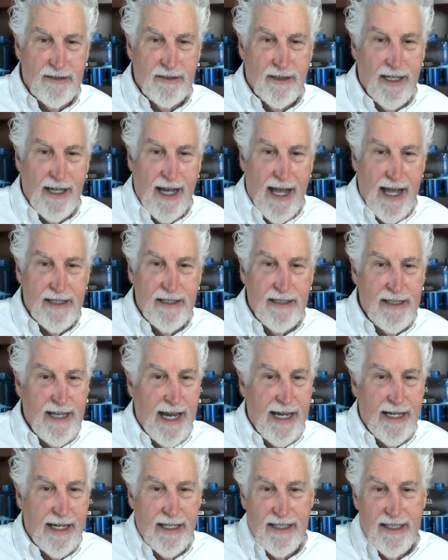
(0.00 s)
I hadn't
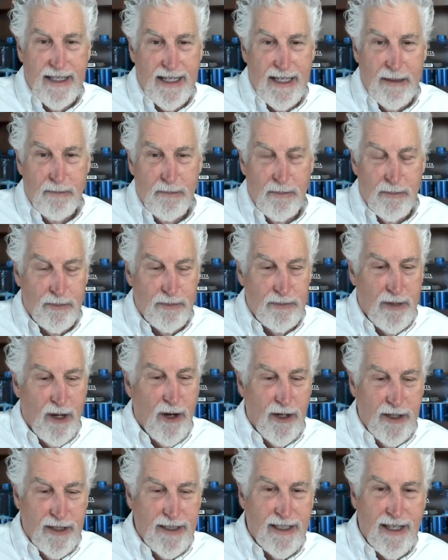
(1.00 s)
taken any
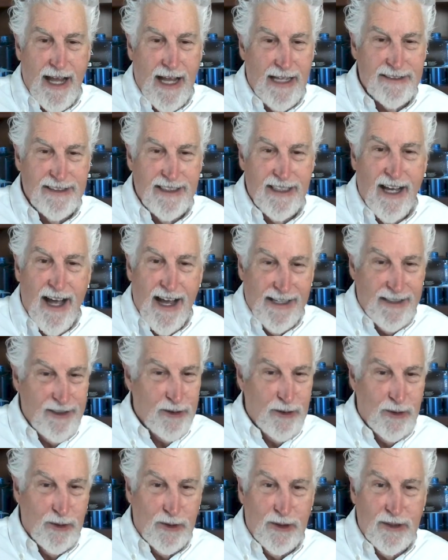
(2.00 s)
art class in high
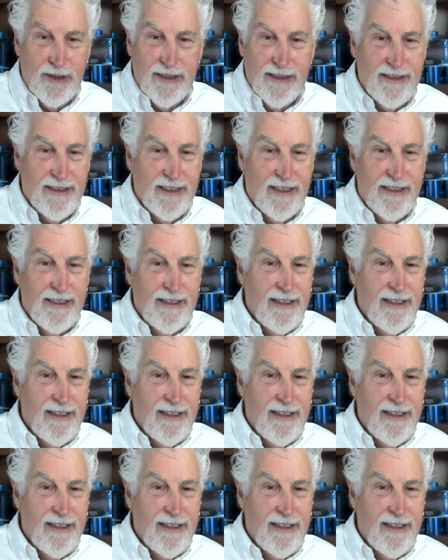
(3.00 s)
school, and